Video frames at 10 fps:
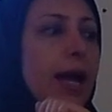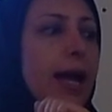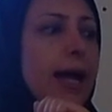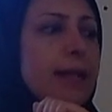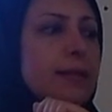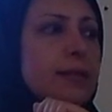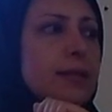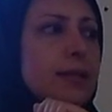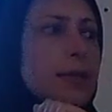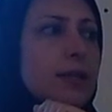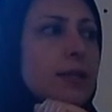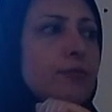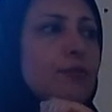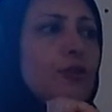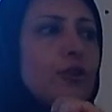And
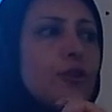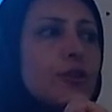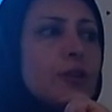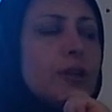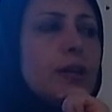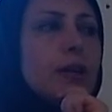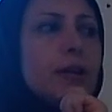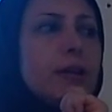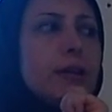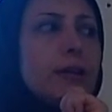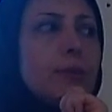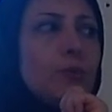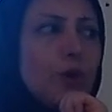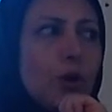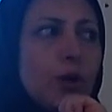for
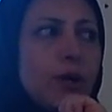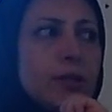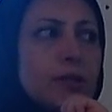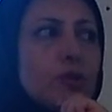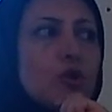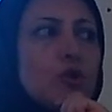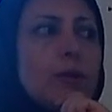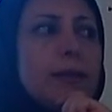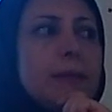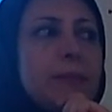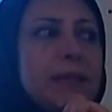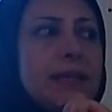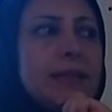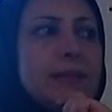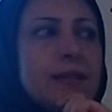boys, usually
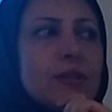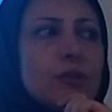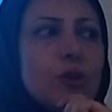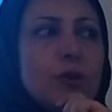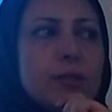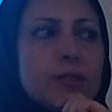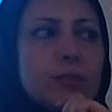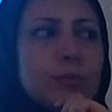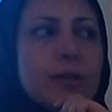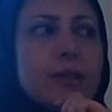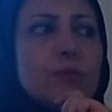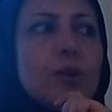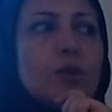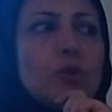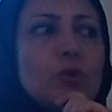begin their growth spurt
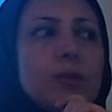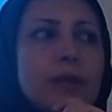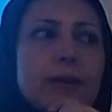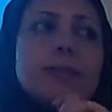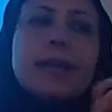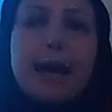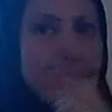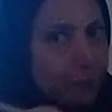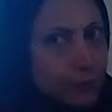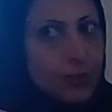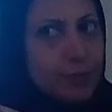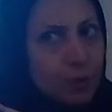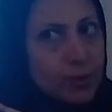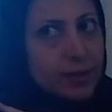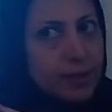1-2 years after
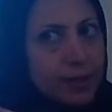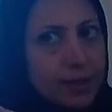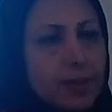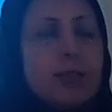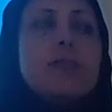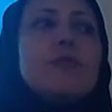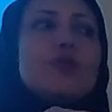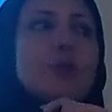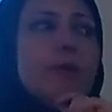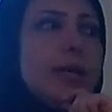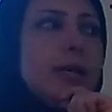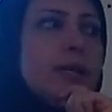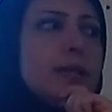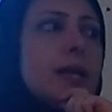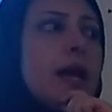most girls, we show
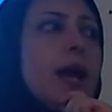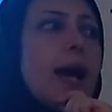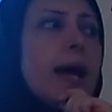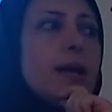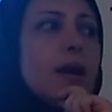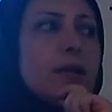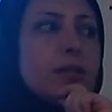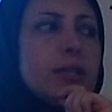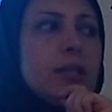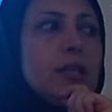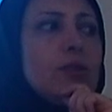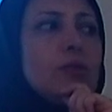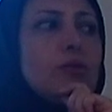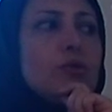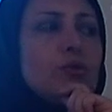it, and
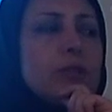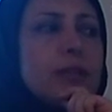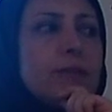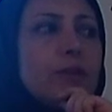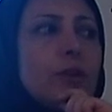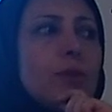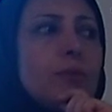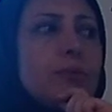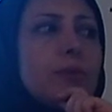continue to develop